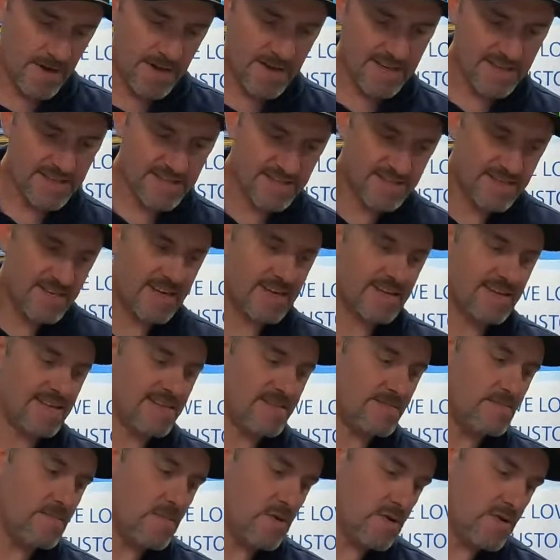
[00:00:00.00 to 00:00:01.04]
we can just take
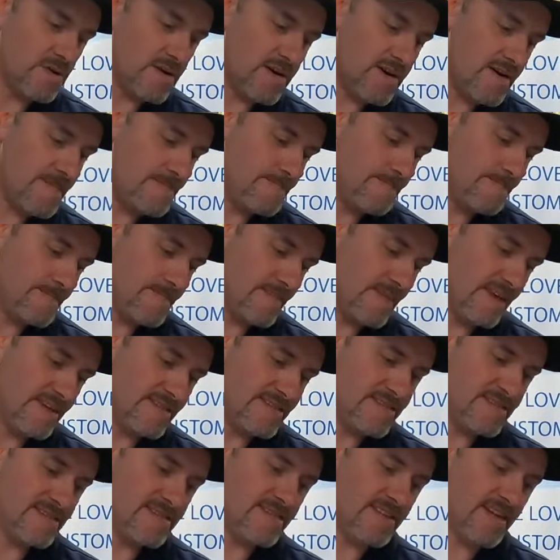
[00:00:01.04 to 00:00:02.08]
this motor and
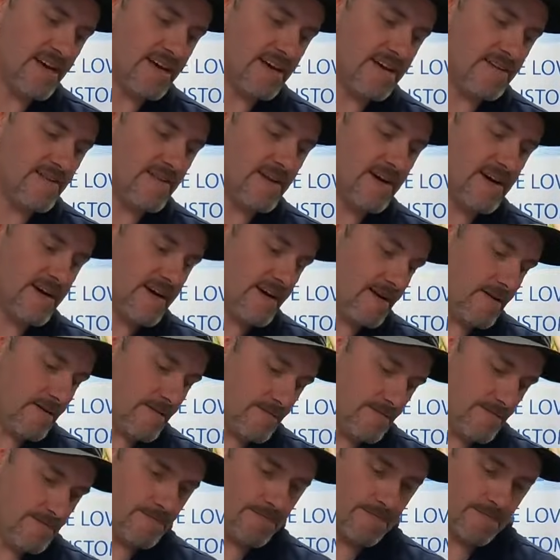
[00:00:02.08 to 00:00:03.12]
slide it right out.